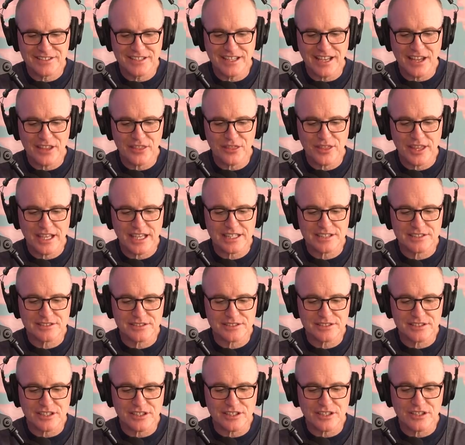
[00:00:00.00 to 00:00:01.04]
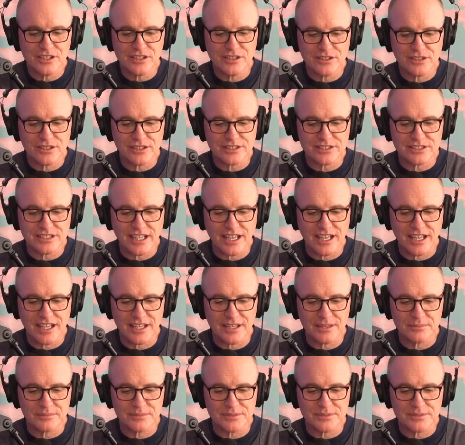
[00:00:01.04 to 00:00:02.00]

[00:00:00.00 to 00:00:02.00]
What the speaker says: I think it is a New York Times.